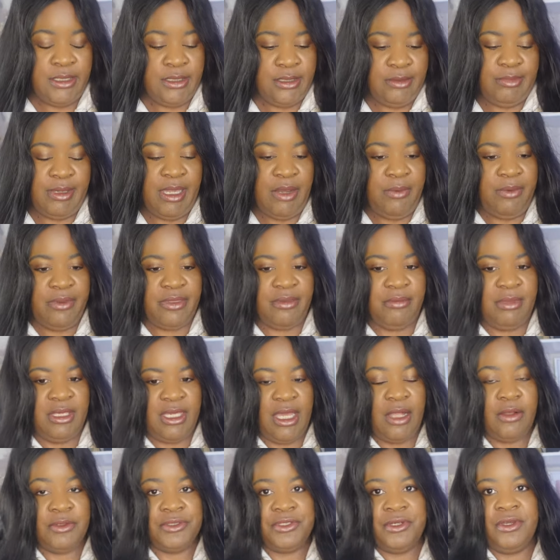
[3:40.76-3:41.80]
Bear with me.
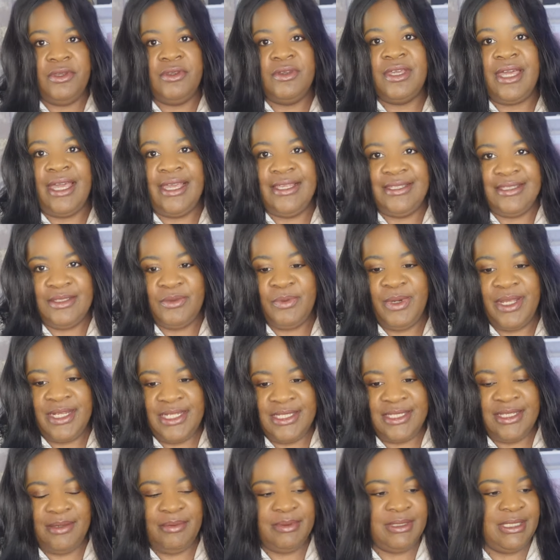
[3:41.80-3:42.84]
I'll show you guys. What
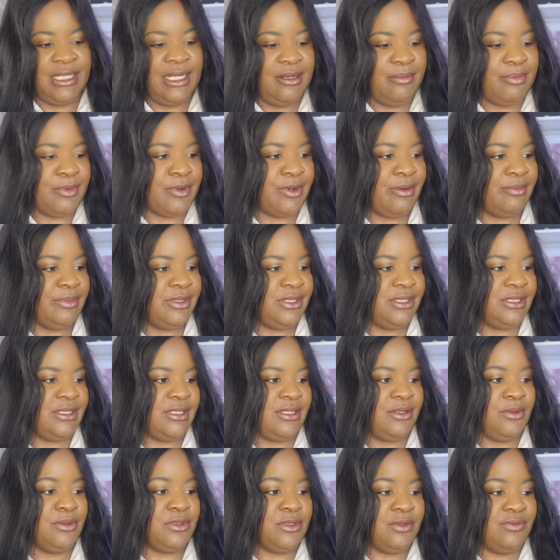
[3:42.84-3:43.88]
is a teleprompter?
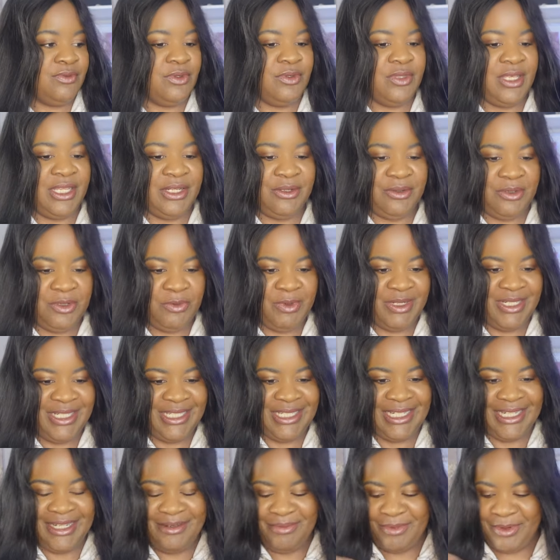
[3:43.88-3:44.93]
Those of you that don't know what a
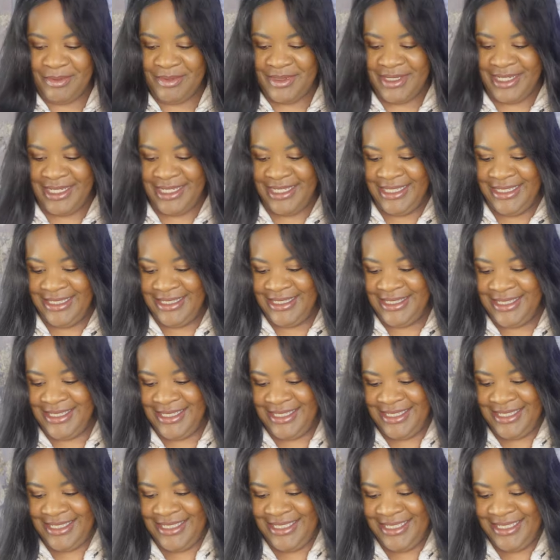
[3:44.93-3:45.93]
teleprompter is.